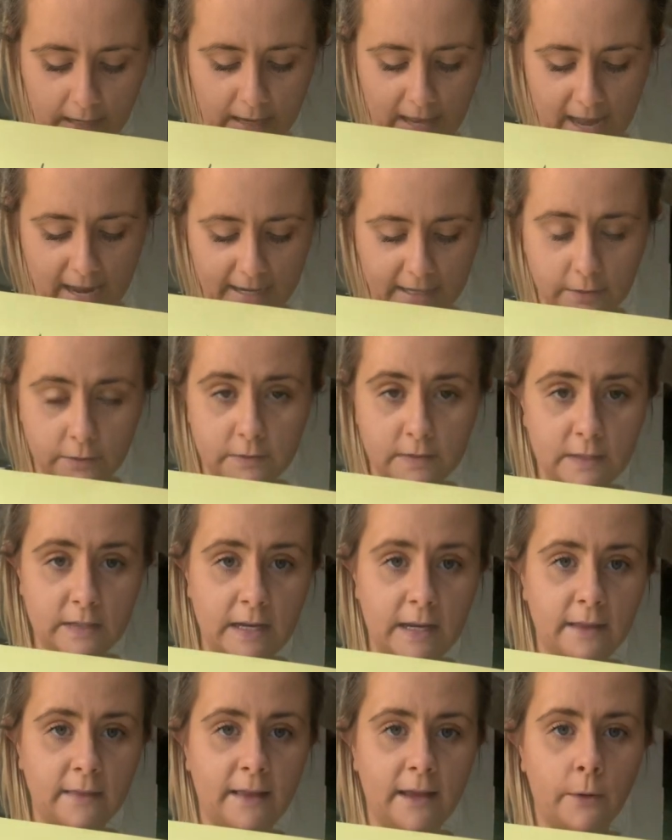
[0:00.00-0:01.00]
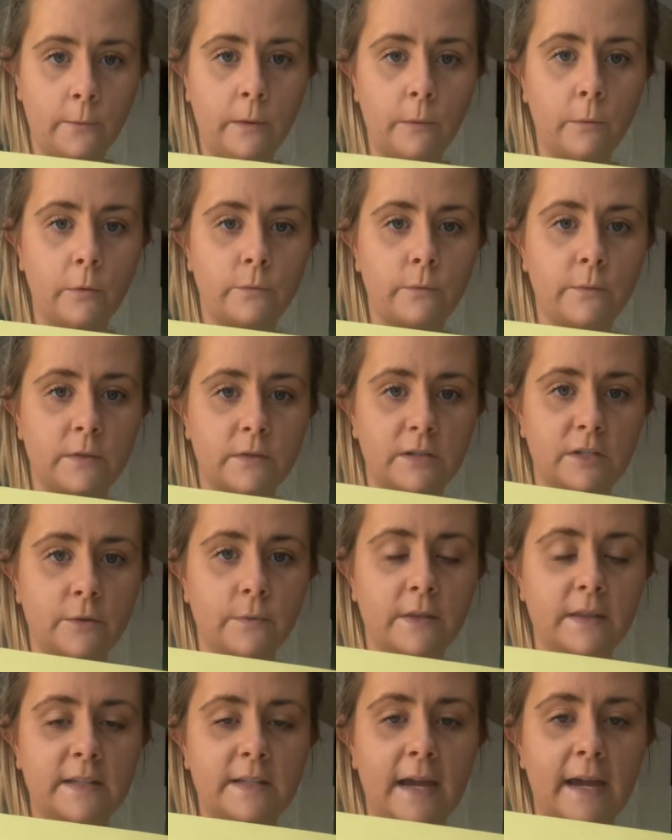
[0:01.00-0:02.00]
line underneath like we would do
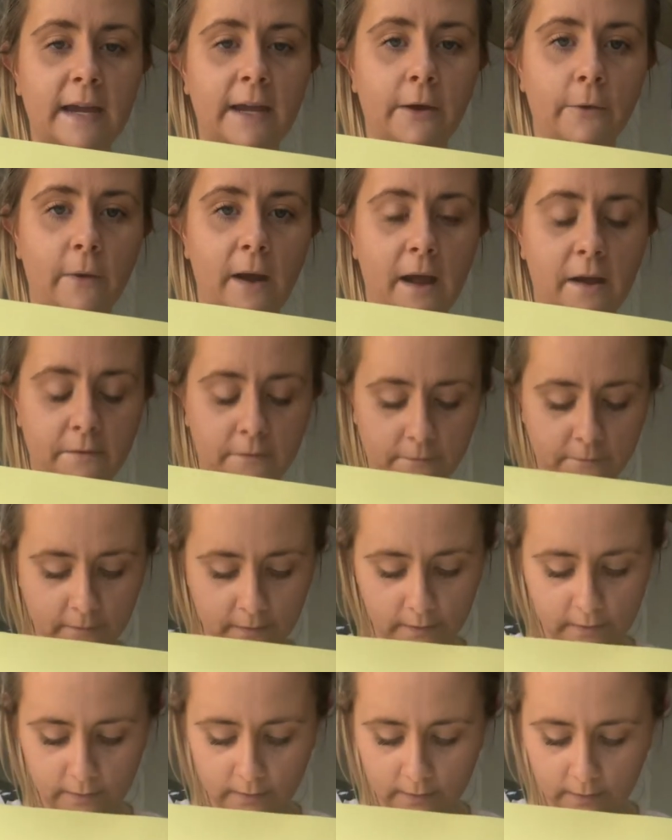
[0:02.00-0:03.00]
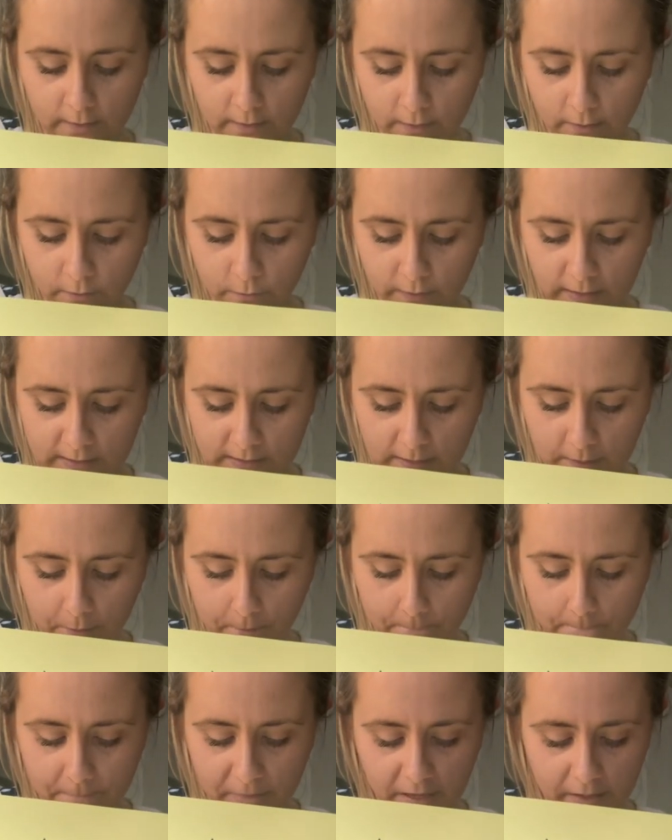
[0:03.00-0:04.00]
with a digraph. We
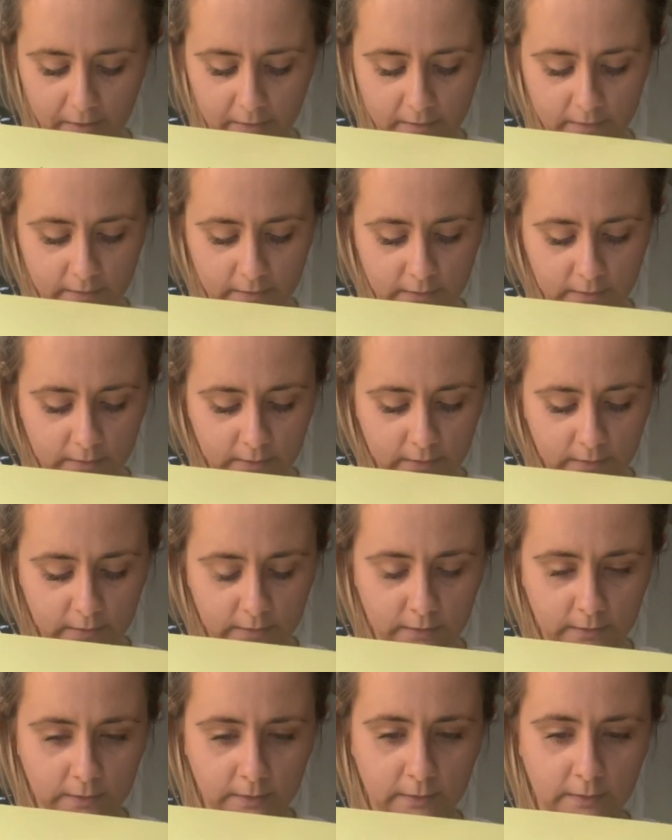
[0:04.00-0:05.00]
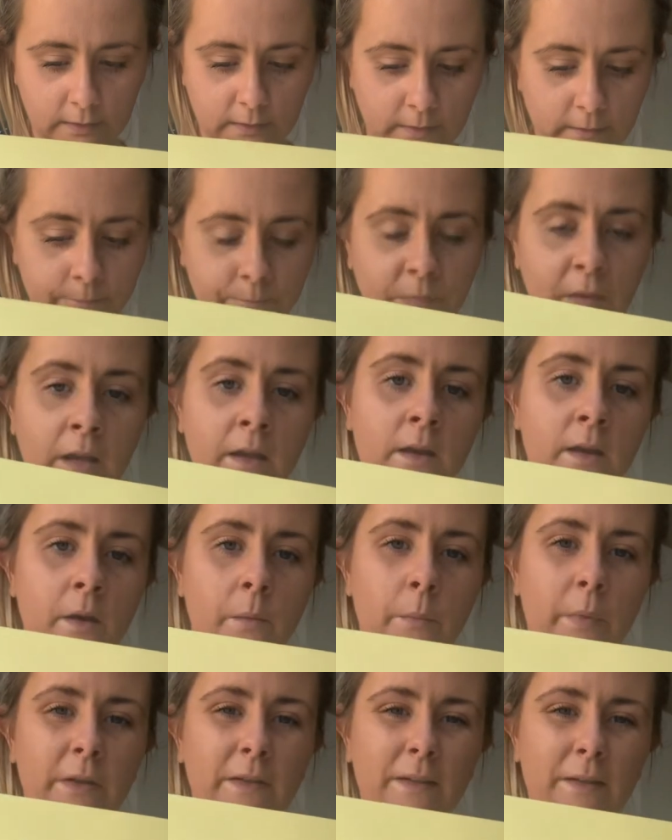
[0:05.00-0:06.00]
do b, o.
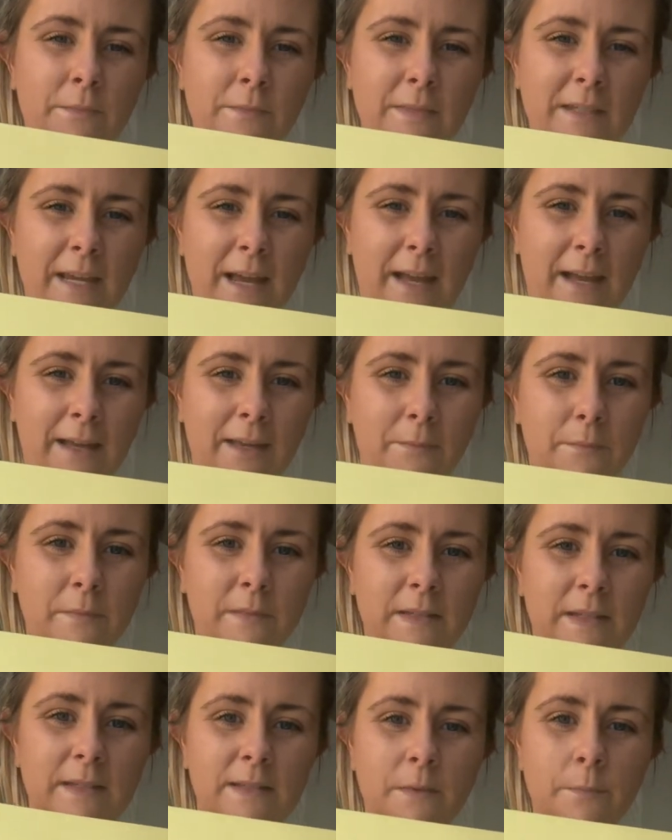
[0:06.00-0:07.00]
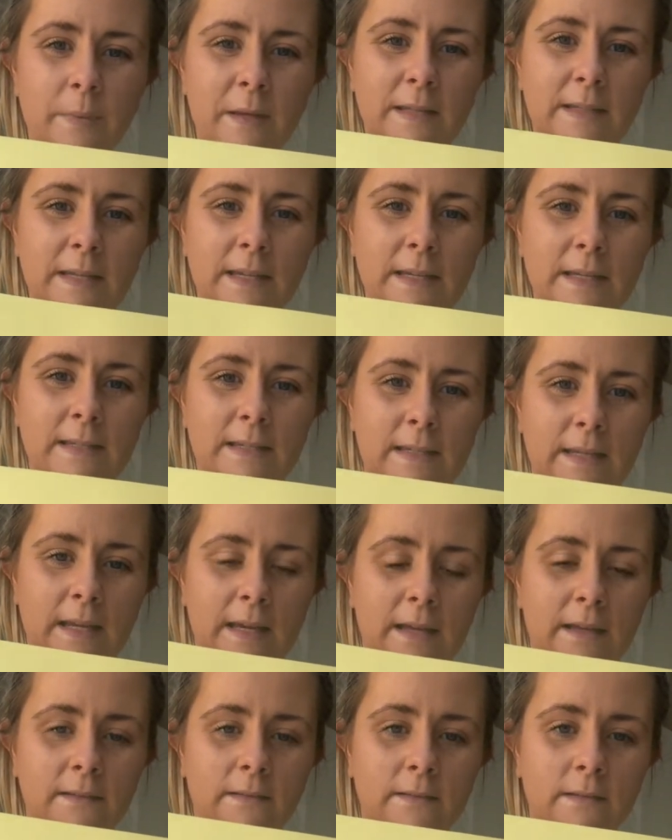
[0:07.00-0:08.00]
But sometimes it's a bit
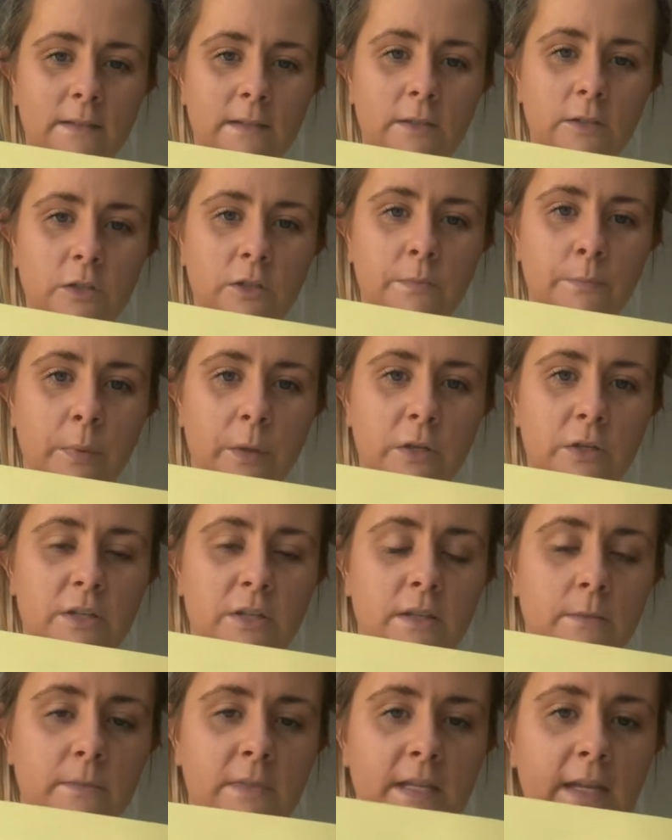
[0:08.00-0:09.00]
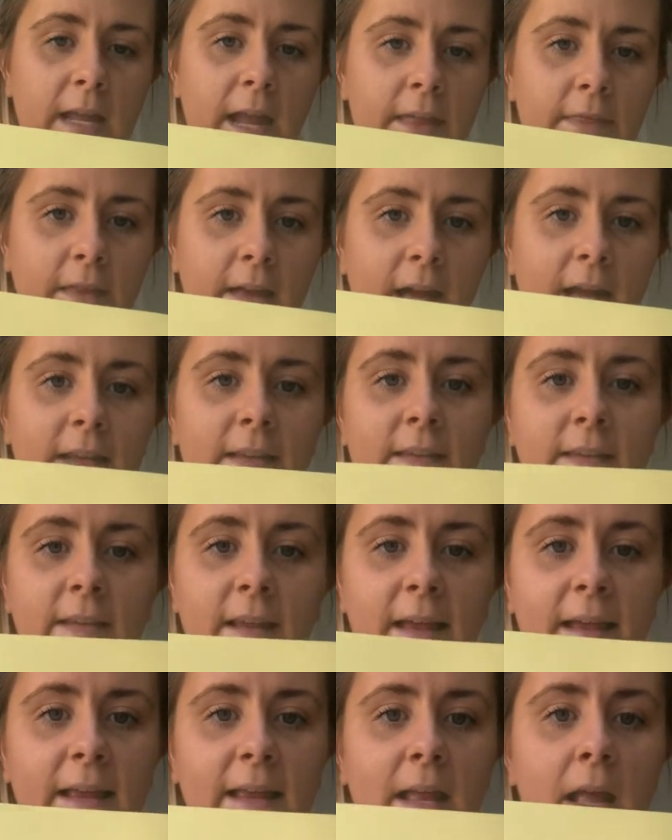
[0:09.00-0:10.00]
easier to just bunch them together and
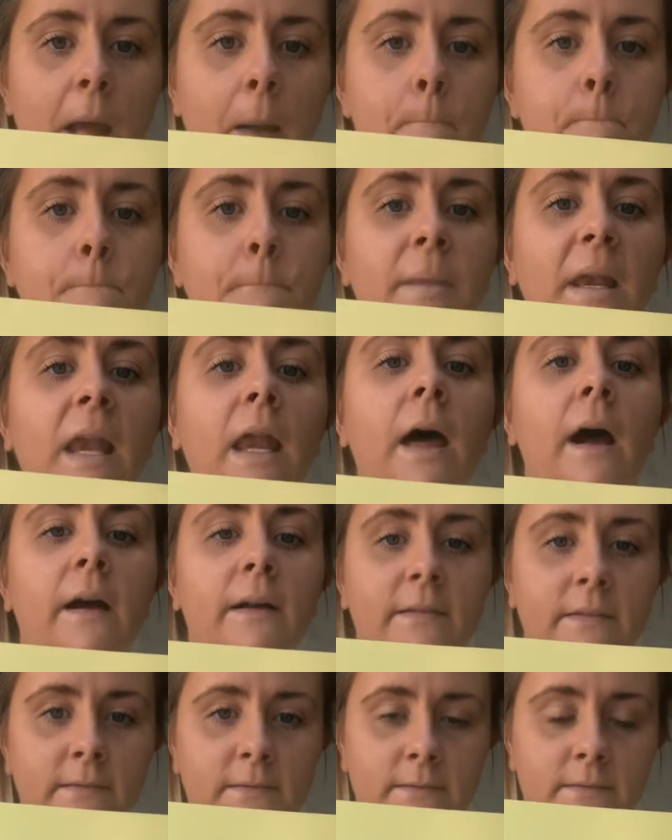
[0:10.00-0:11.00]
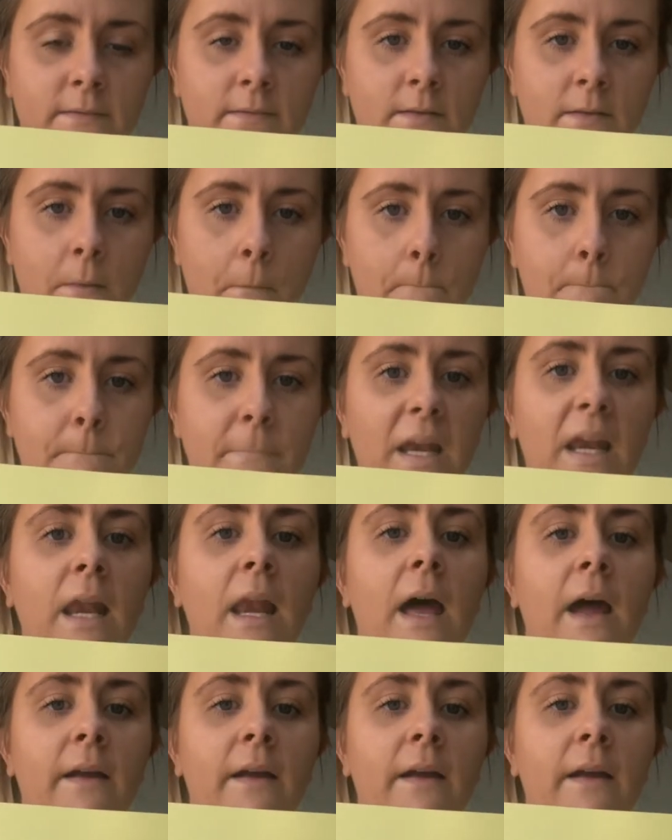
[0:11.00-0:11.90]
say bl, bl,